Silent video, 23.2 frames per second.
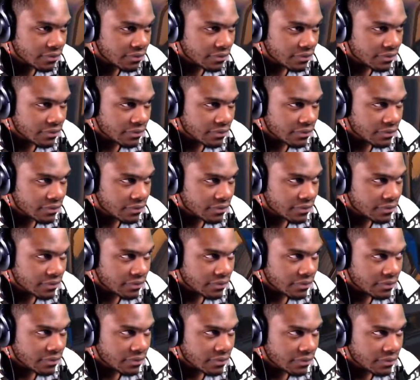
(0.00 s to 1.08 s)
Wait, yo,
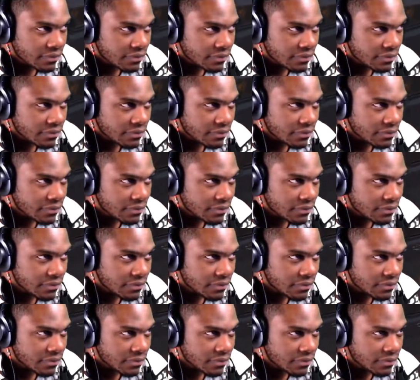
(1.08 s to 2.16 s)
is that guy taking your whip,
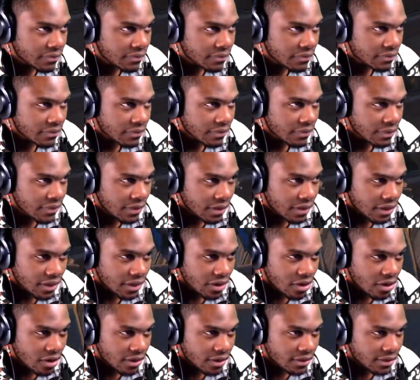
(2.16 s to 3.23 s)
yo? No,
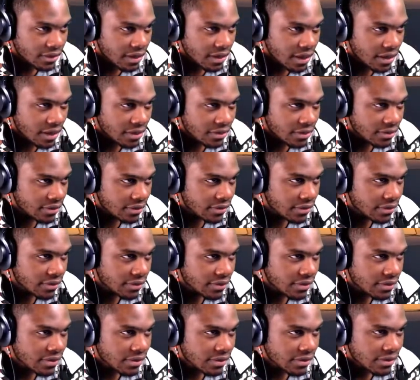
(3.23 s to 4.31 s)
he's not.
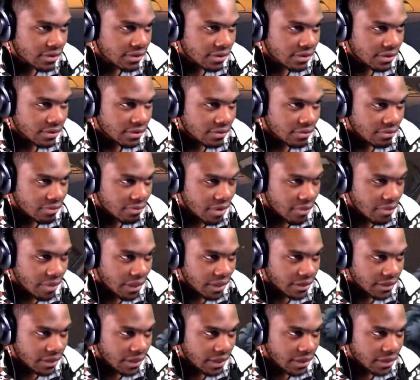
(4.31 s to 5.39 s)
But I'm about to
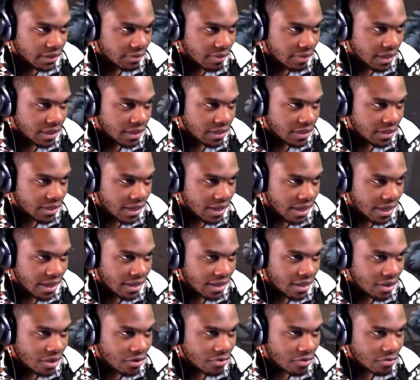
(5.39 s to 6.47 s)
take his money. Hey,
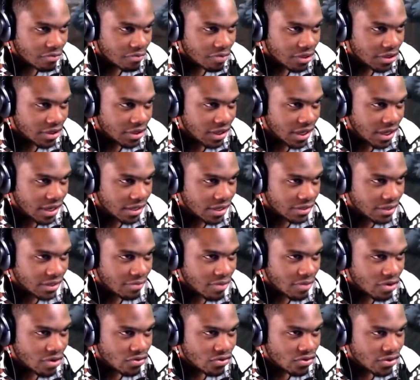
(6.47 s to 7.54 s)
yo, put your hands up, bro.
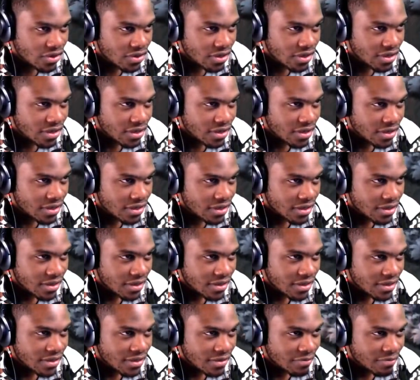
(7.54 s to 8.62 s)
Oh,
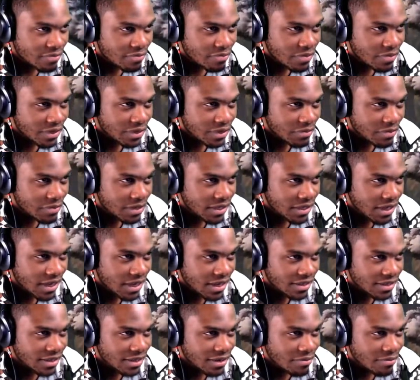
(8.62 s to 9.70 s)
shit, bro. Put your put your hands
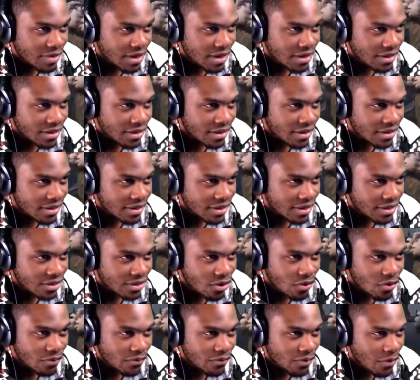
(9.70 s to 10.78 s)
up, bro. Don't
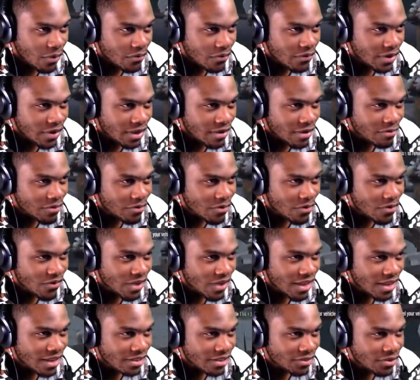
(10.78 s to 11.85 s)
don't fucking move,
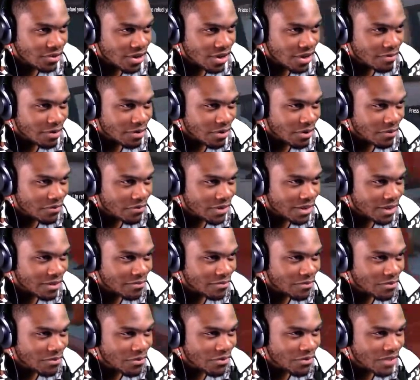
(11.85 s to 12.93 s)
cause you heard me. Don't fucking
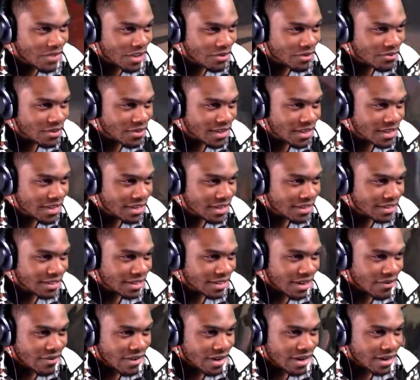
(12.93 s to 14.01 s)
move, yo. Stand
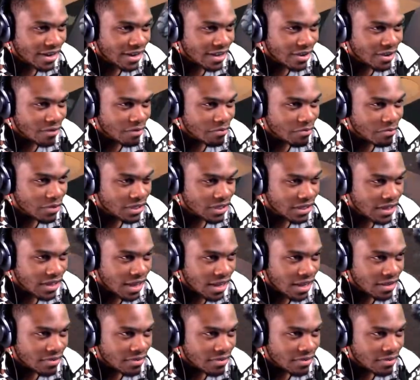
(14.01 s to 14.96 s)
right there, yo. What's your name?